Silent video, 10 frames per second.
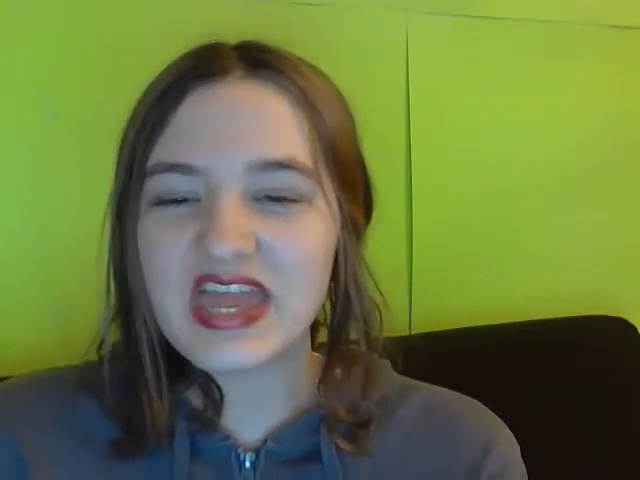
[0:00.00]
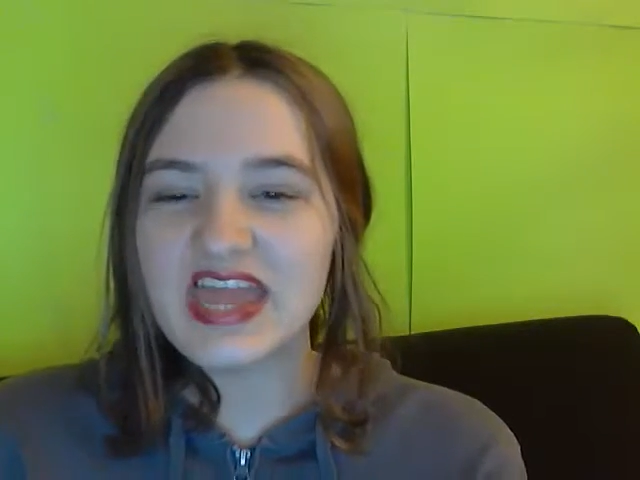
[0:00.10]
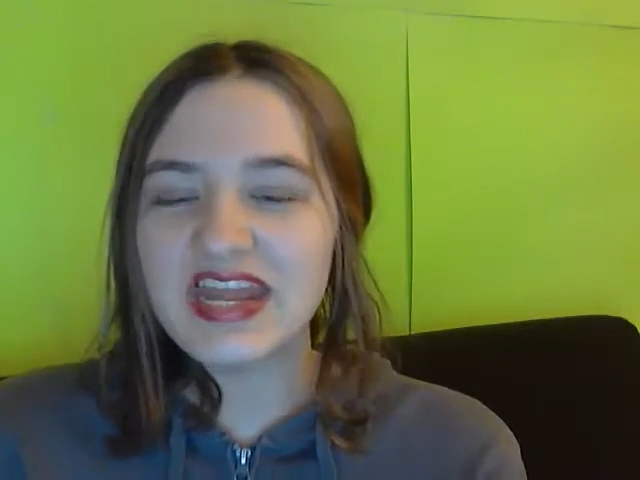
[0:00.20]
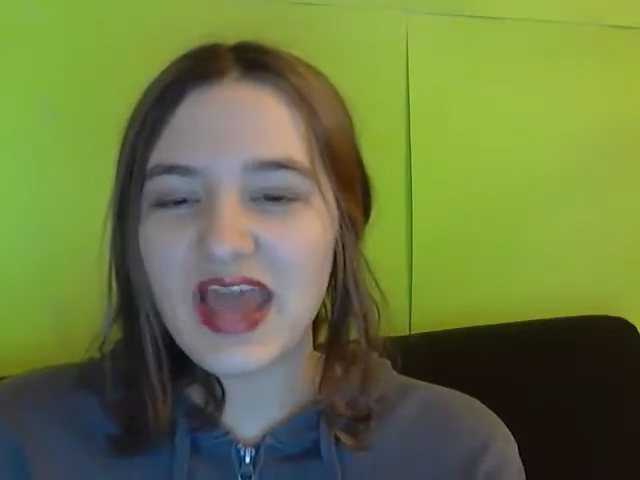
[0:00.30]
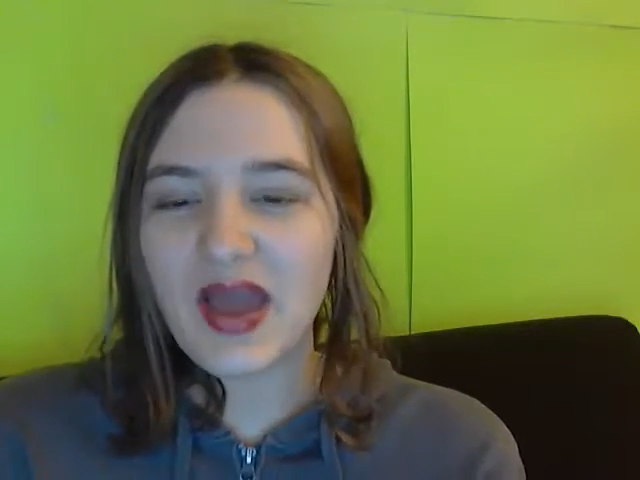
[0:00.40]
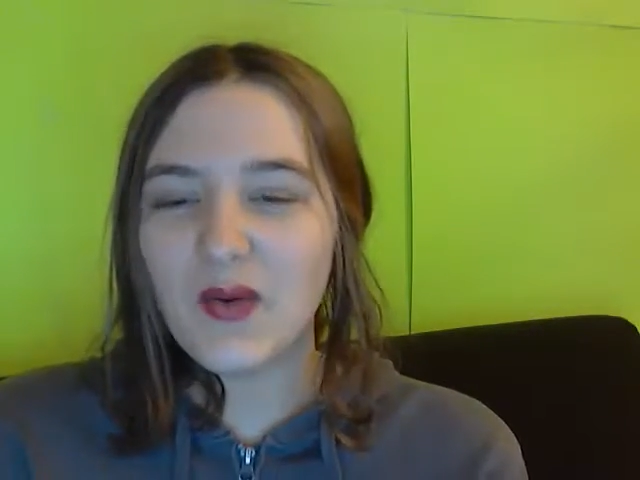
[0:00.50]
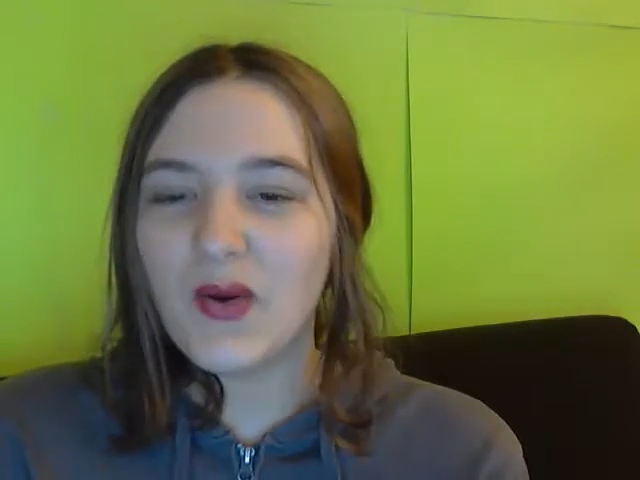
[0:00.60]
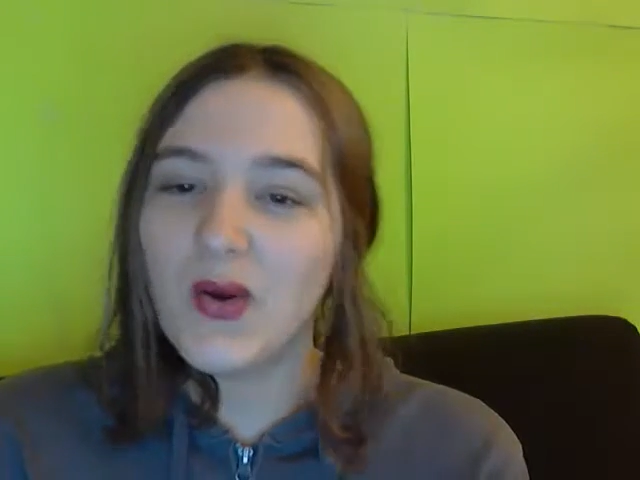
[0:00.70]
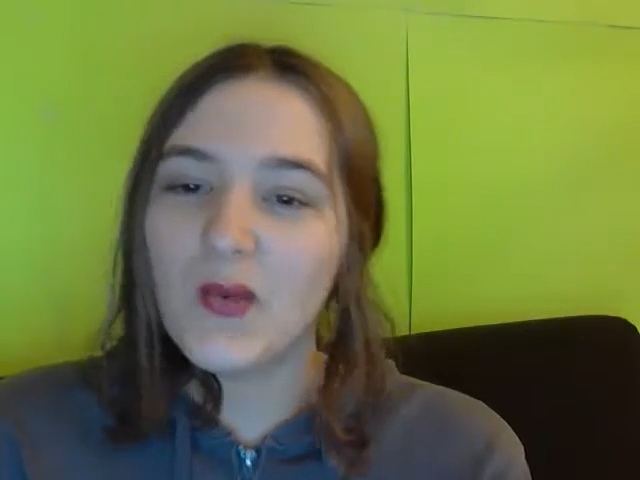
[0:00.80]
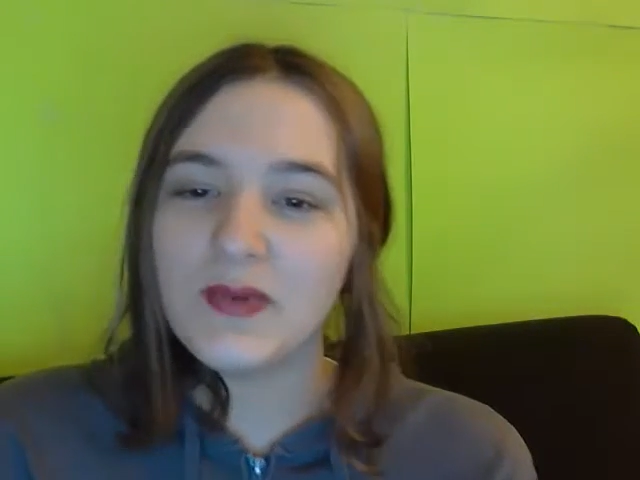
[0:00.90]
Anyhow,
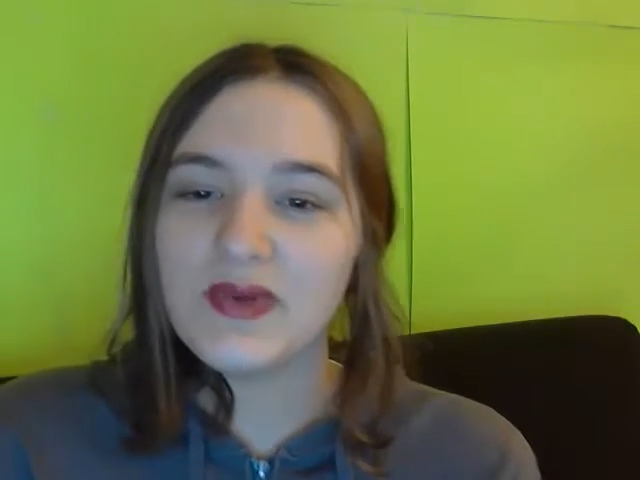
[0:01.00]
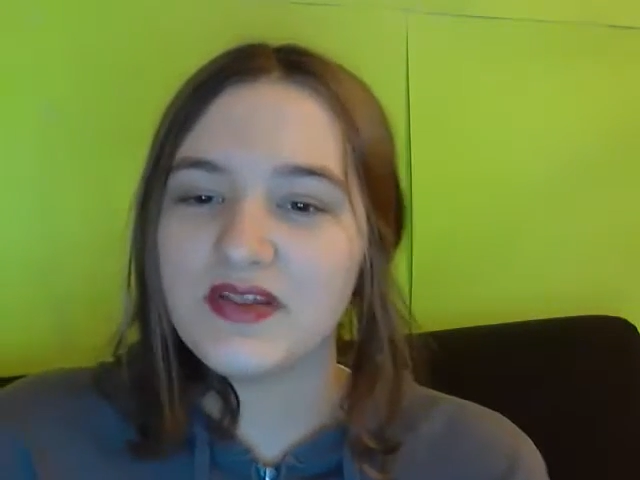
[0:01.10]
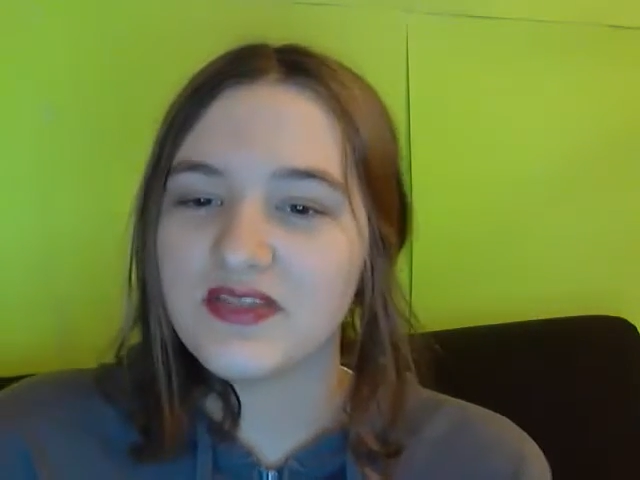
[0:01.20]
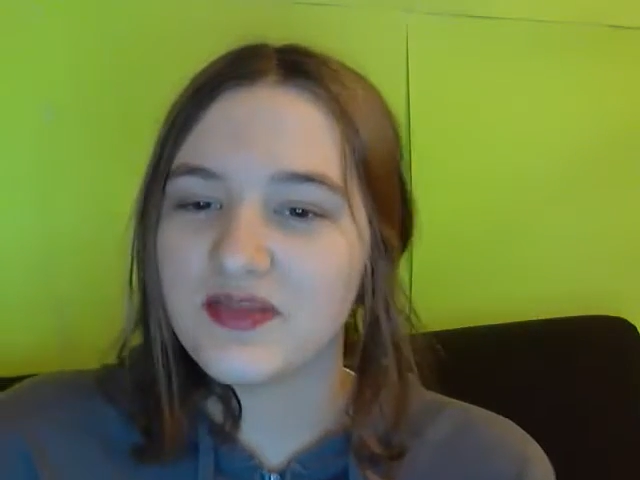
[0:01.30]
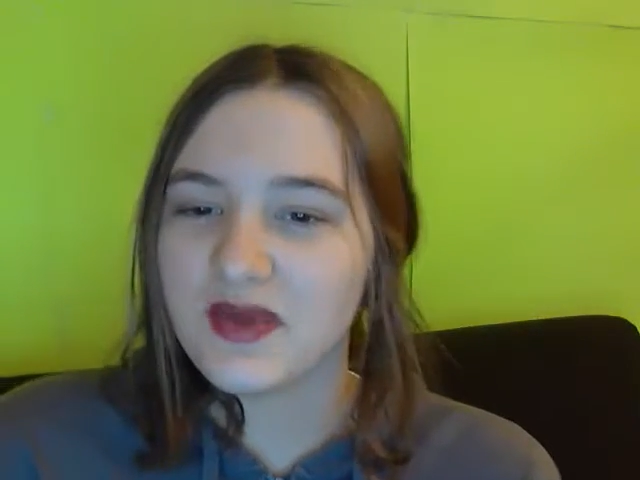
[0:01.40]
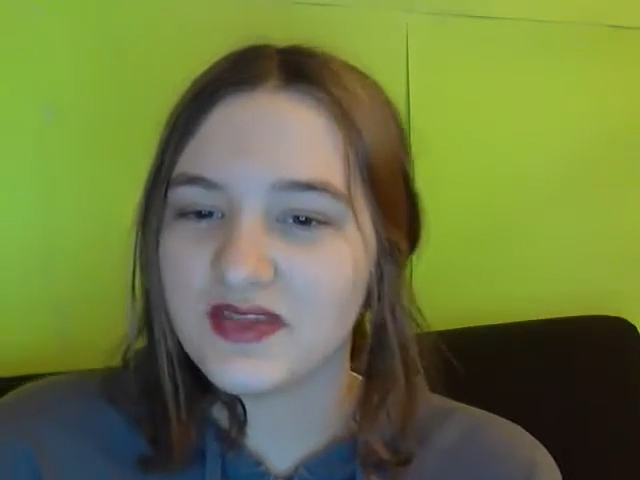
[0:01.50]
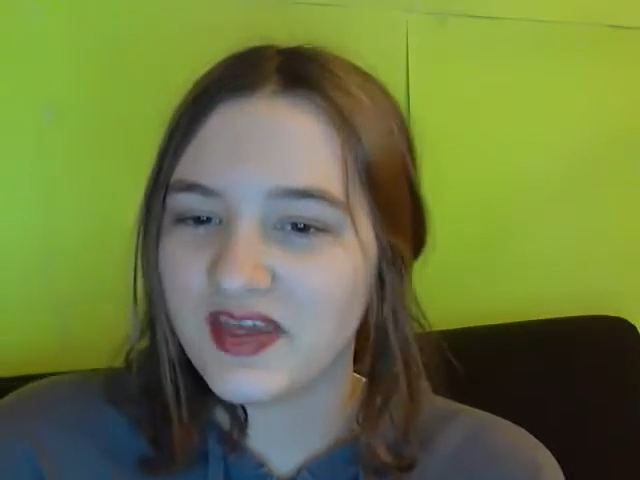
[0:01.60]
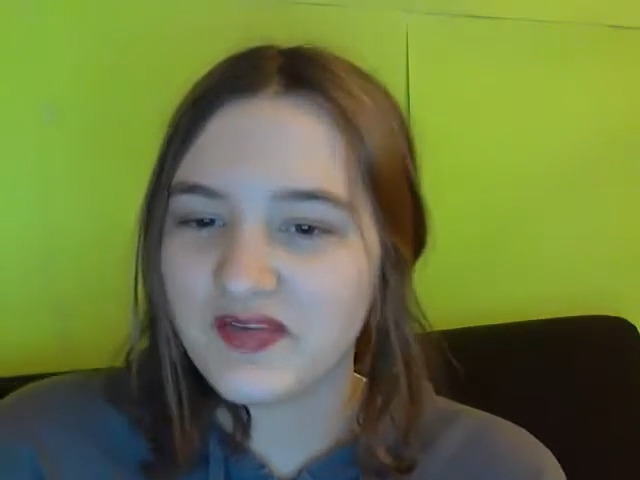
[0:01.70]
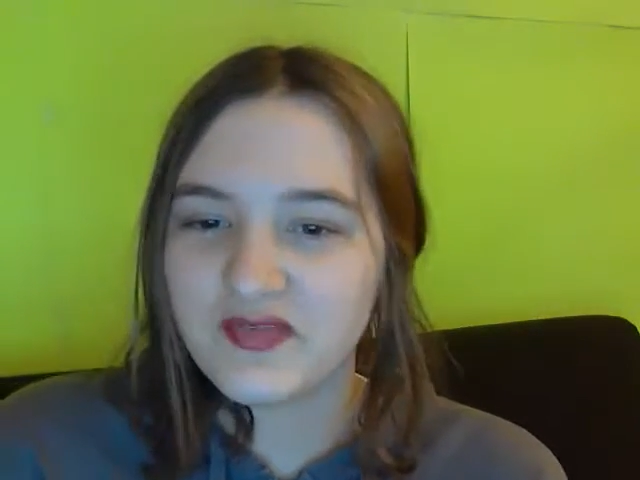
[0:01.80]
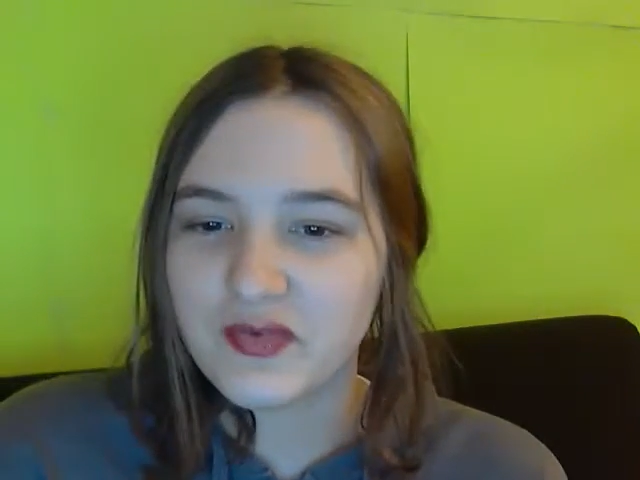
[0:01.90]
we met them
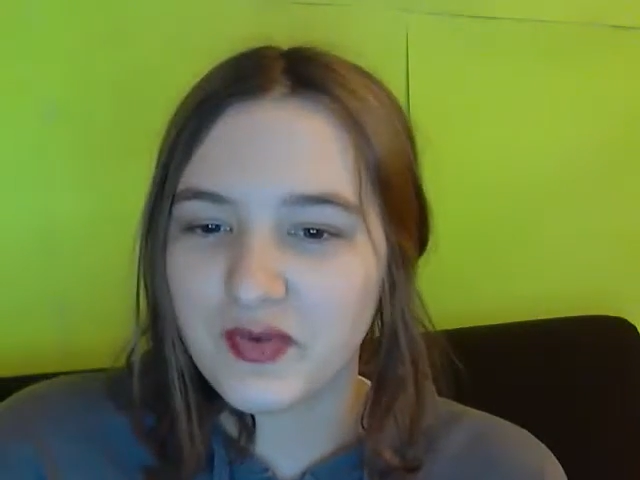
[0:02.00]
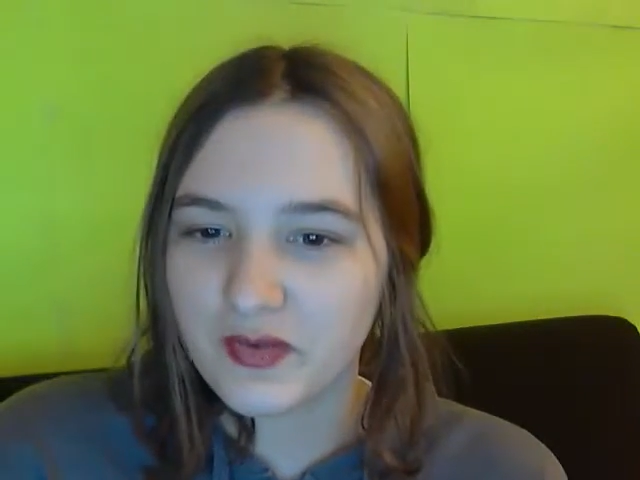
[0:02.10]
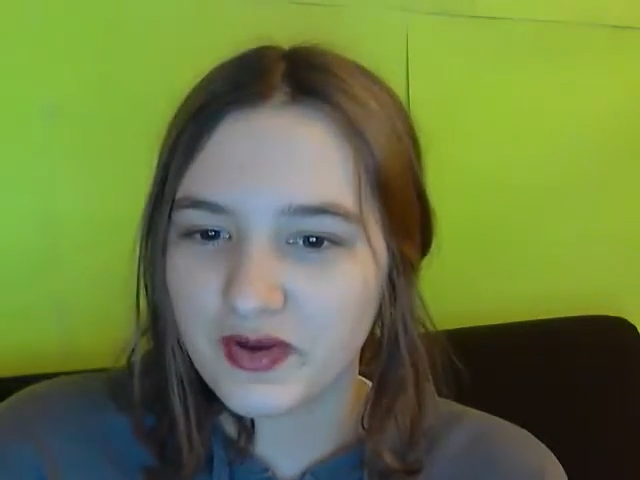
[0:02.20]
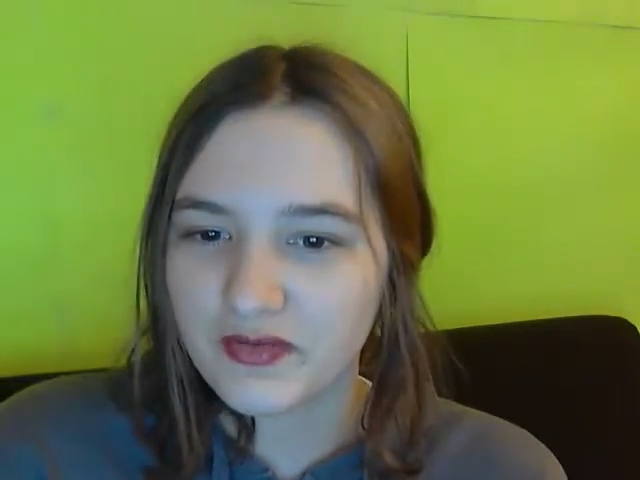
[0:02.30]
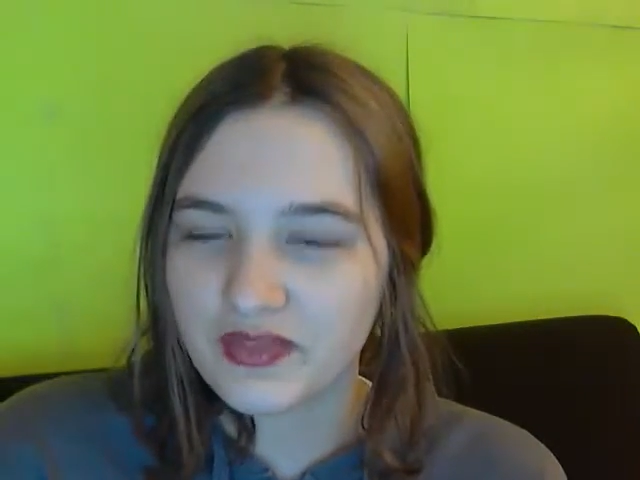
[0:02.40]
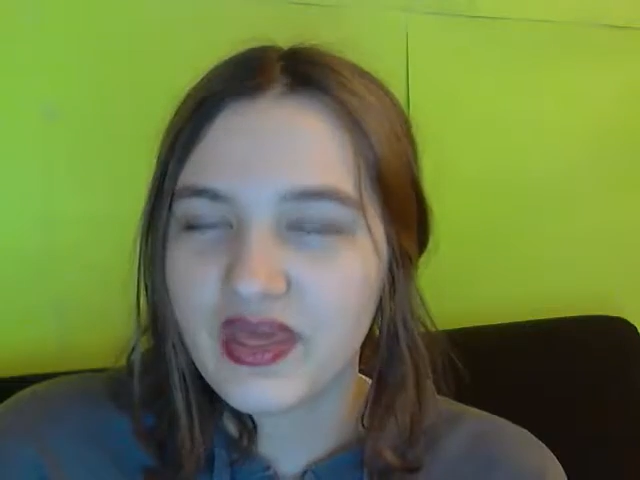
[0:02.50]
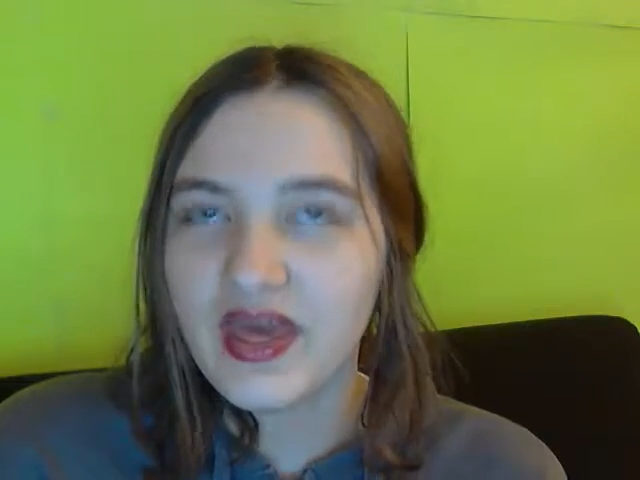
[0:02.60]
outside of Kroger's,